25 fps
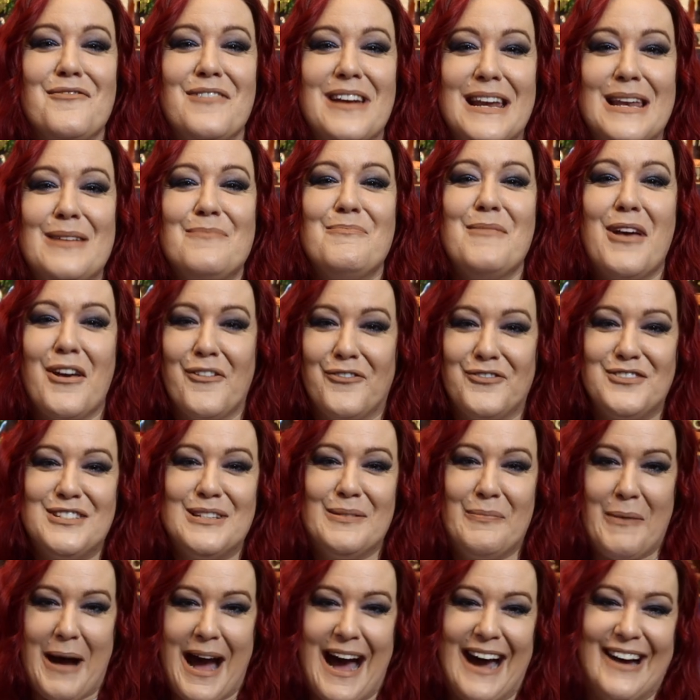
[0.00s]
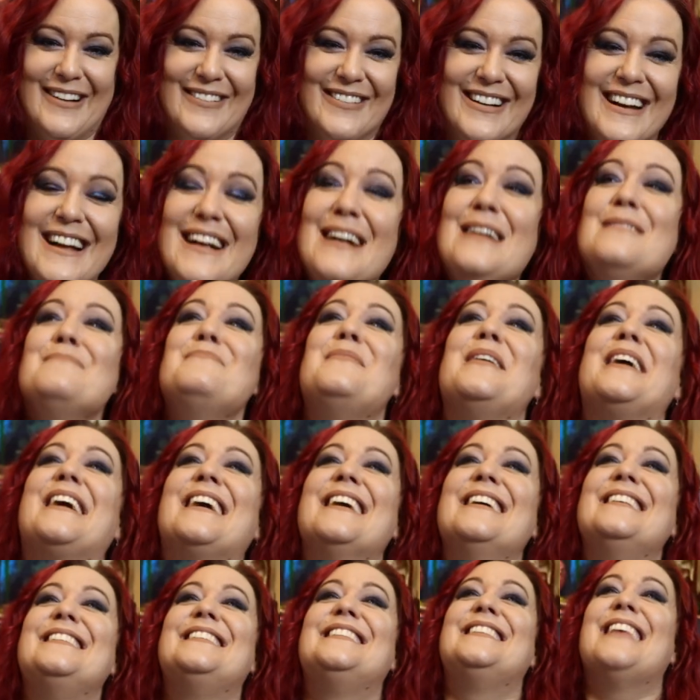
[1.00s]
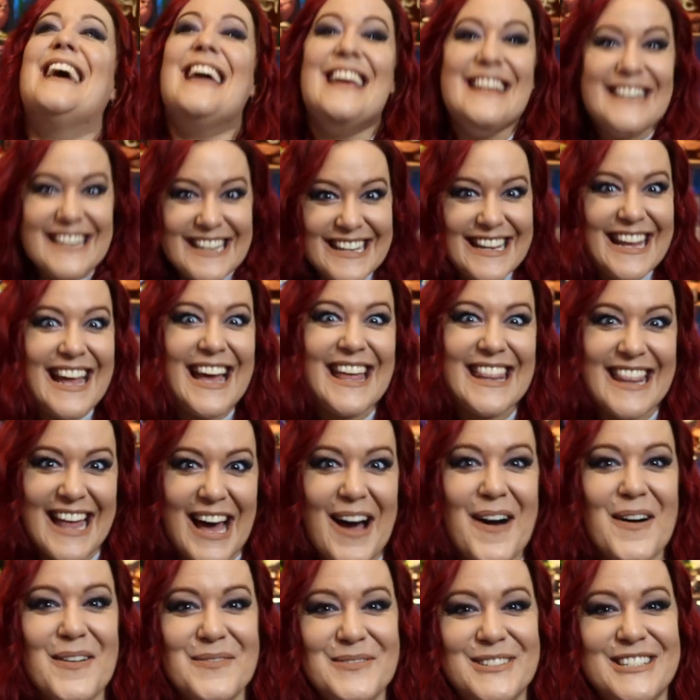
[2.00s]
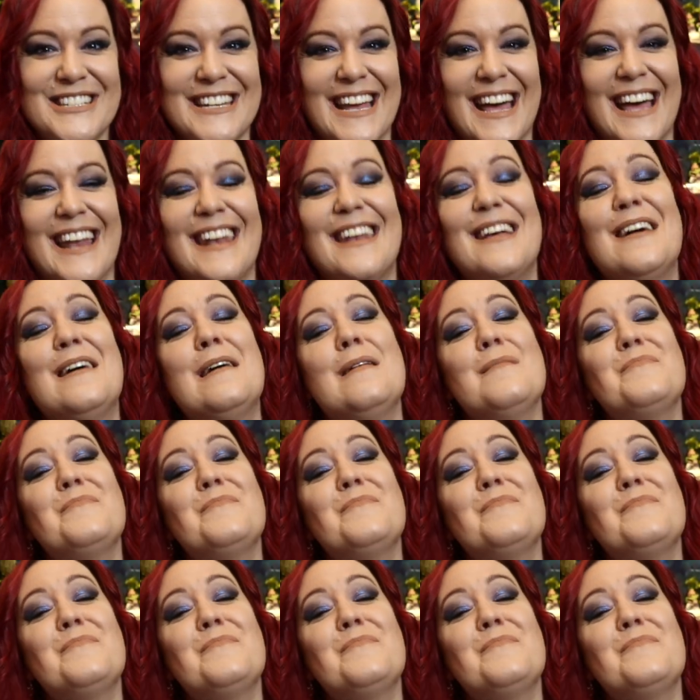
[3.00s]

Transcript: really miffed about because they didn't get that option.